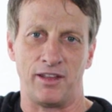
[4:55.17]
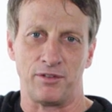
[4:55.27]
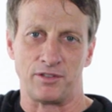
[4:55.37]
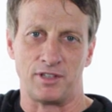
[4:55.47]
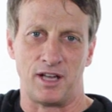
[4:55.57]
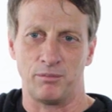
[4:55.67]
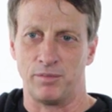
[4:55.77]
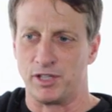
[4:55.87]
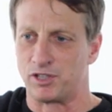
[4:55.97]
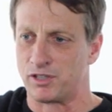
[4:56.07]
and there's not
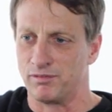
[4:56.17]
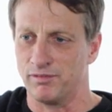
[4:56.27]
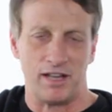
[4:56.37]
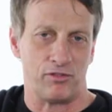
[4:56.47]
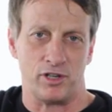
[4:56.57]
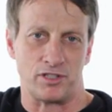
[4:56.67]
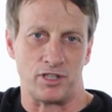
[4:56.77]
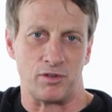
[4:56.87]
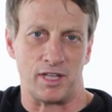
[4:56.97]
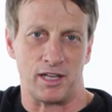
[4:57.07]
much leverage
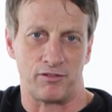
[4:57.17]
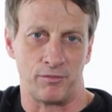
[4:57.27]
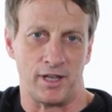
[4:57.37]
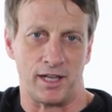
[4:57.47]
that you get from